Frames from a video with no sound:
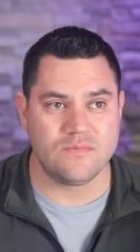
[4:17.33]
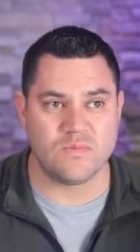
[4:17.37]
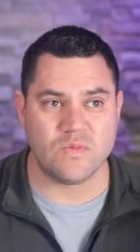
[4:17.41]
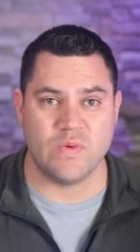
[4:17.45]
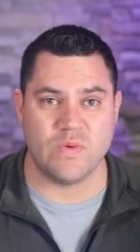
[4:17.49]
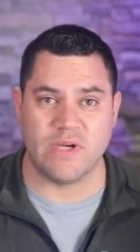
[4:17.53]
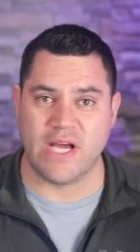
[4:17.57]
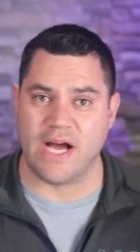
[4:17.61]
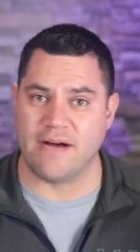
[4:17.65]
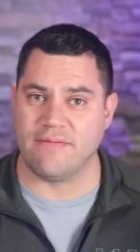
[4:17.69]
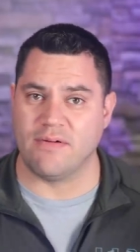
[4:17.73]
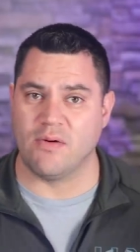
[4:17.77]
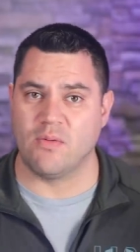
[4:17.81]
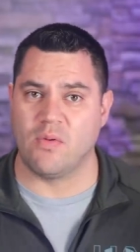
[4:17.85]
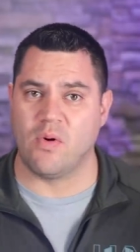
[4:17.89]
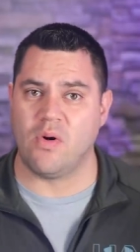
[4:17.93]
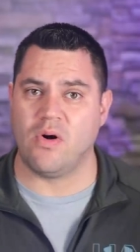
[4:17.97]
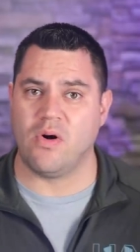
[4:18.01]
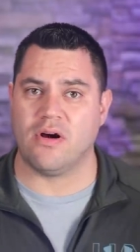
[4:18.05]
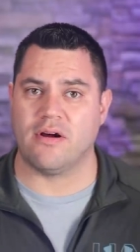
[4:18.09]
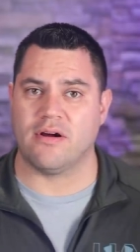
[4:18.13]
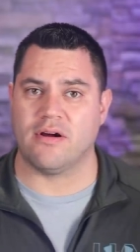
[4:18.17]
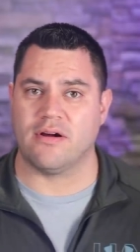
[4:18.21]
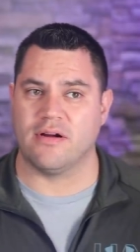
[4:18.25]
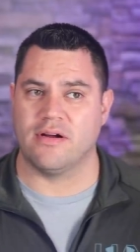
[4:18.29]
We have a
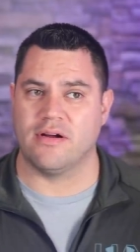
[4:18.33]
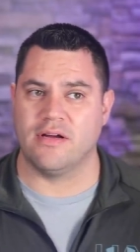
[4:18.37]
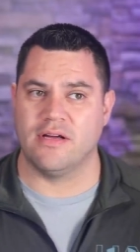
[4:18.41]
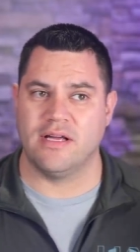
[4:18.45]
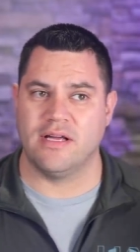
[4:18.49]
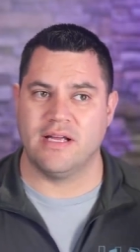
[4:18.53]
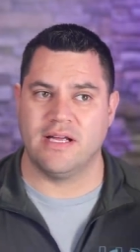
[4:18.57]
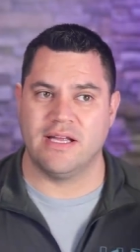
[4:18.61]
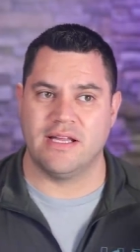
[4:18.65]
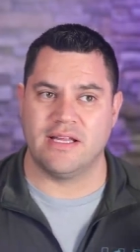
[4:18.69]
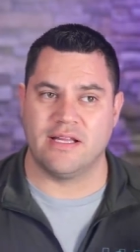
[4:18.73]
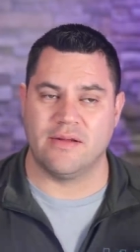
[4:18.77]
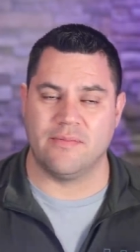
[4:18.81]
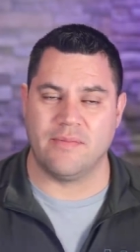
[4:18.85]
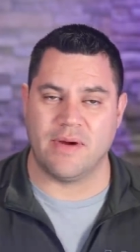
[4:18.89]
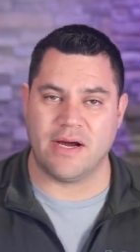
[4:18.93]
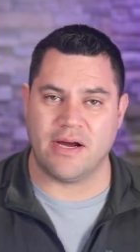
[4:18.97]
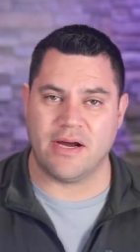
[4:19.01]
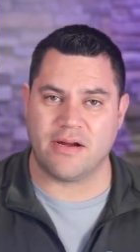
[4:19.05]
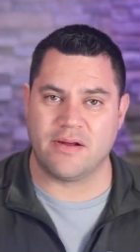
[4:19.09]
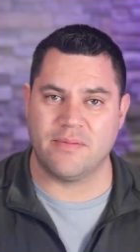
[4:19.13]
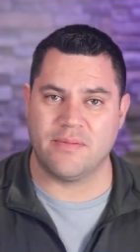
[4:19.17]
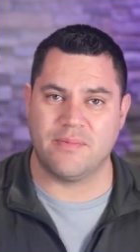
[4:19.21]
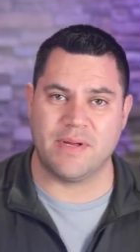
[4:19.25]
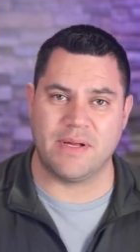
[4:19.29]
war. The
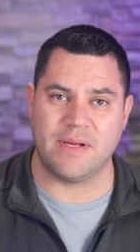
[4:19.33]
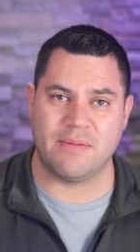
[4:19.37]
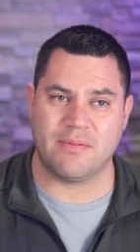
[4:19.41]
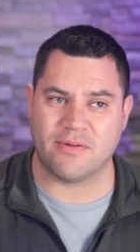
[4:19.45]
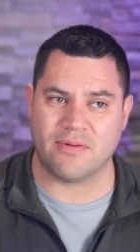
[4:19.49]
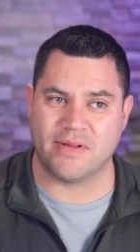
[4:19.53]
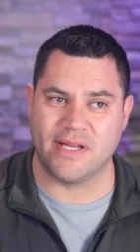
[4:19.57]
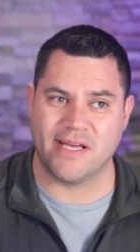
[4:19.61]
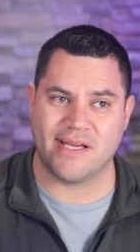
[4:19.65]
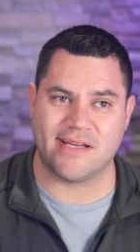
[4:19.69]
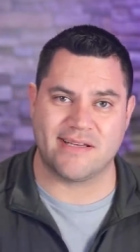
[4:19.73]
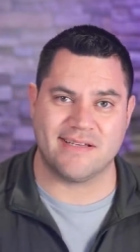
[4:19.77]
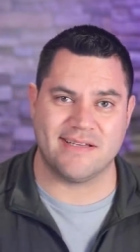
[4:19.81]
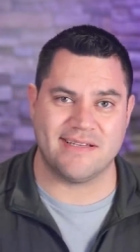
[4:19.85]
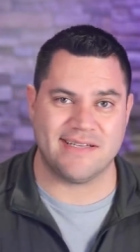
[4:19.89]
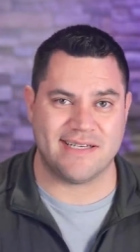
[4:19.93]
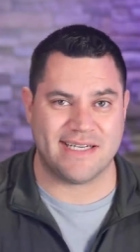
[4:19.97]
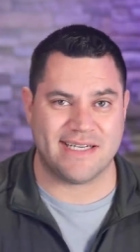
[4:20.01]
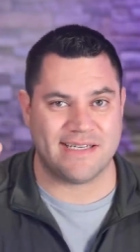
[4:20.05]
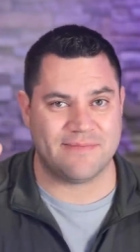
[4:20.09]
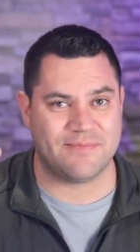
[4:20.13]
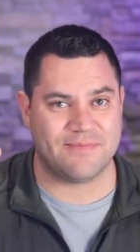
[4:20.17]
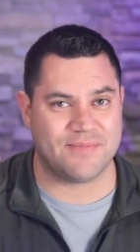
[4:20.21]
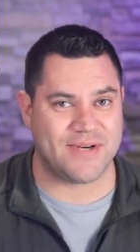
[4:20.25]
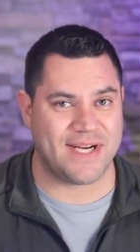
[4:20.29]
American people think
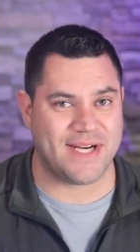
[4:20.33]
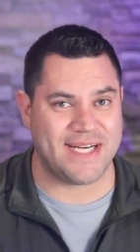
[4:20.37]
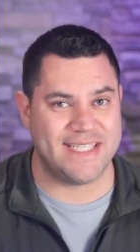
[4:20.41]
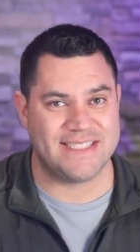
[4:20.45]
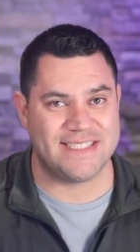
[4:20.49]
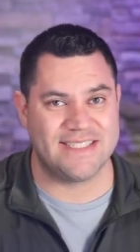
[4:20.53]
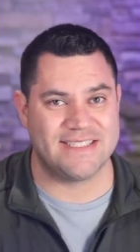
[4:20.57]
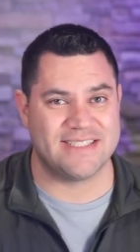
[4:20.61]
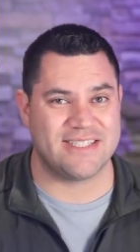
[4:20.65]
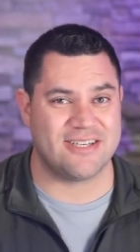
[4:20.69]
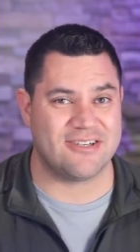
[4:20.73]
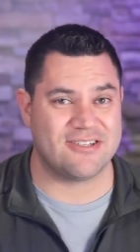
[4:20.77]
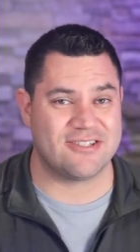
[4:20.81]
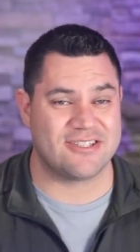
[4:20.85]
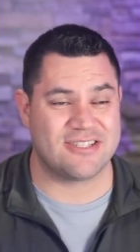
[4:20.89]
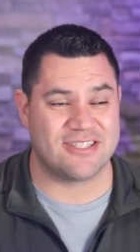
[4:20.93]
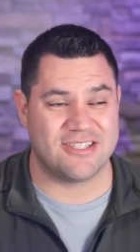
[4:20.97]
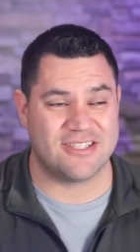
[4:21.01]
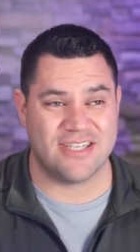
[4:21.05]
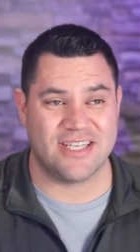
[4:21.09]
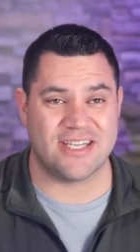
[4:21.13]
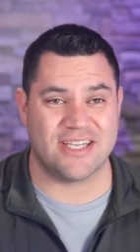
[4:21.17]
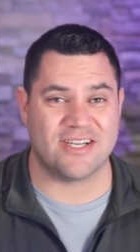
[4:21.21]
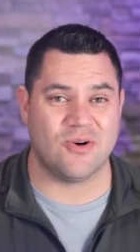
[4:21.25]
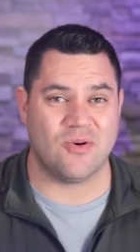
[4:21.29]
ah, prices are
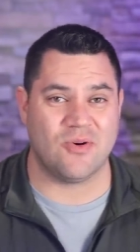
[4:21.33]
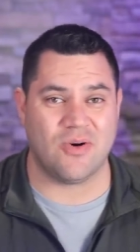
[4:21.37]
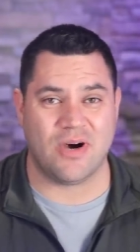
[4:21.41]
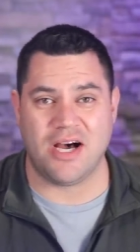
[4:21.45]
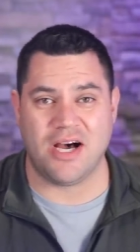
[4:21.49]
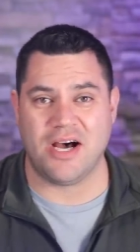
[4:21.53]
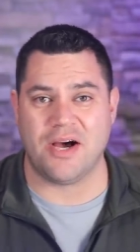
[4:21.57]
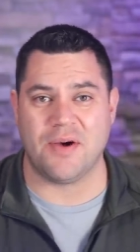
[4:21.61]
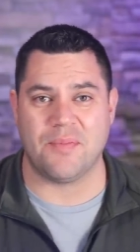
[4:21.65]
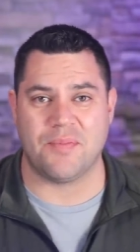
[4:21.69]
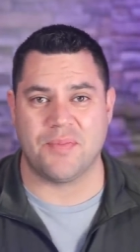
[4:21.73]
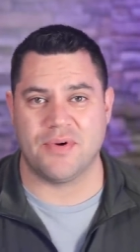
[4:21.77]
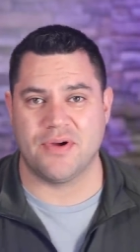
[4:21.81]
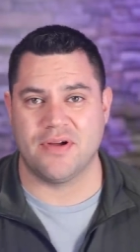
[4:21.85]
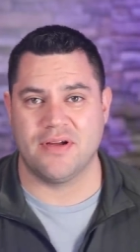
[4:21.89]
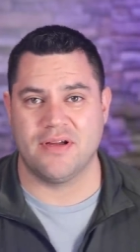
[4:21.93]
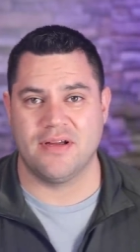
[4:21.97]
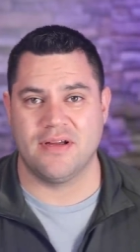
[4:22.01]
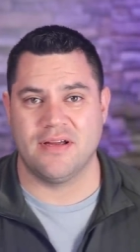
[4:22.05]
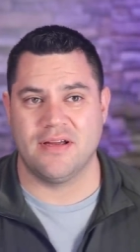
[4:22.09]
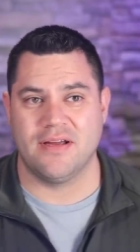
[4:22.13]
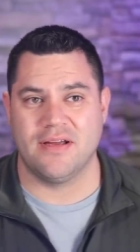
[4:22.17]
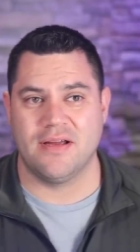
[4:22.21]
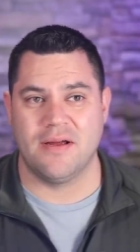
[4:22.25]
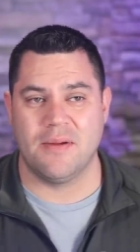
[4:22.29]
going to go up,
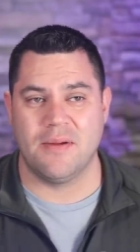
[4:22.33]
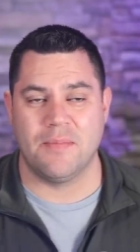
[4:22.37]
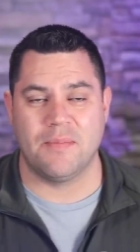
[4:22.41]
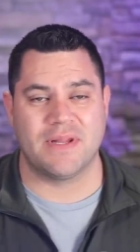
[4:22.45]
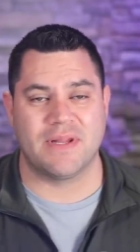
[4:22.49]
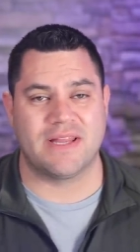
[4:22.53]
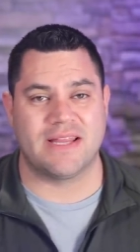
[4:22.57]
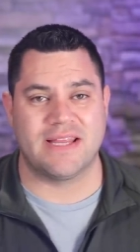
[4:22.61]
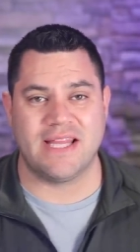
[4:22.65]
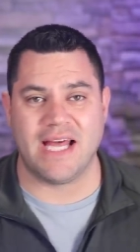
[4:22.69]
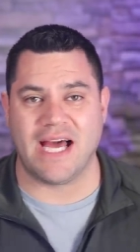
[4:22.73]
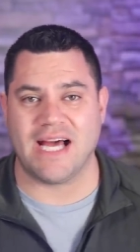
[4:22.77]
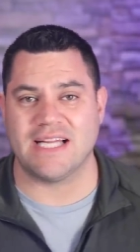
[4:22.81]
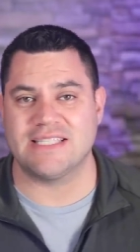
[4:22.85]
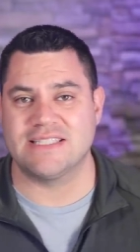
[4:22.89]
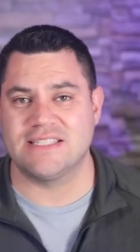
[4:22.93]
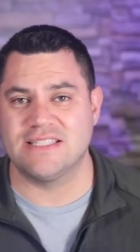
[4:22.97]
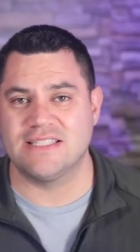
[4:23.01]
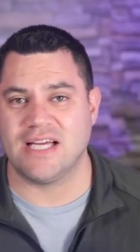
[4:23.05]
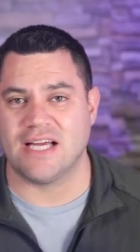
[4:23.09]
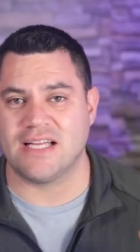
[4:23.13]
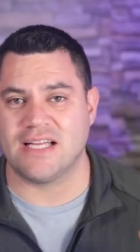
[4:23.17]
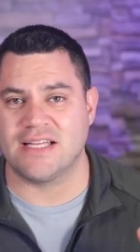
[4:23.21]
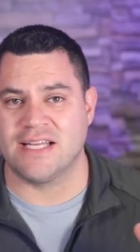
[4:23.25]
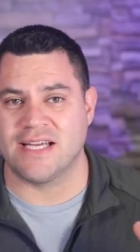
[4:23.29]
but that's
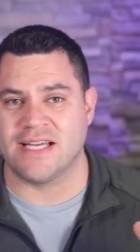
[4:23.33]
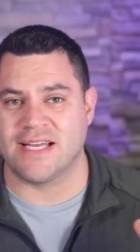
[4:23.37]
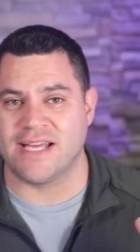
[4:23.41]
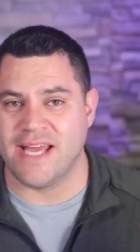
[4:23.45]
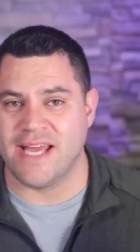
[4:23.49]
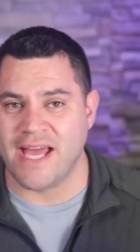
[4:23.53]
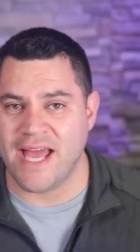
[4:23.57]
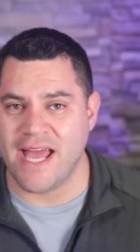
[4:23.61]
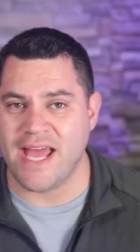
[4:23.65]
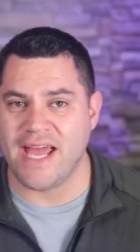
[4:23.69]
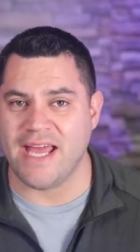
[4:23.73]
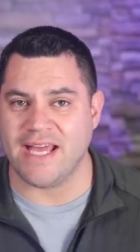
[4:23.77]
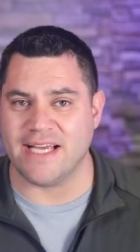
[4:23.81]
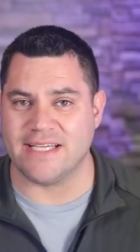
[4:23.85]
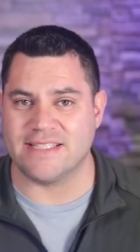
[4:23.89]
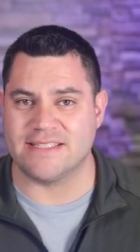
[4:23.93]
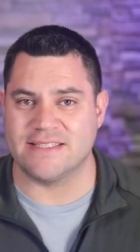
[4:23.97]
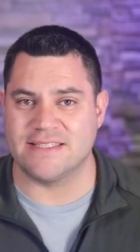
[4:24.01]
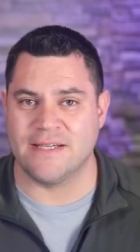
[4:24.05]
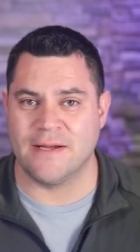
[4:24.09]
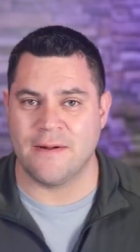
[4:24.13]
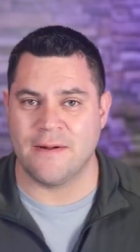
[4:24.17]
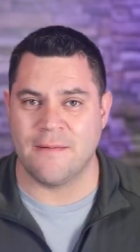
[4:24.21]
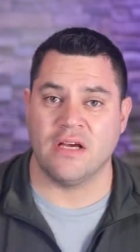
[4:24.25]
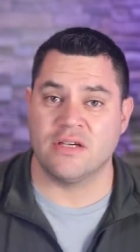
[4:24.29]
not the
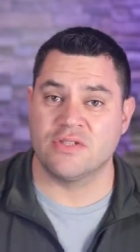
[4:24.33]
case.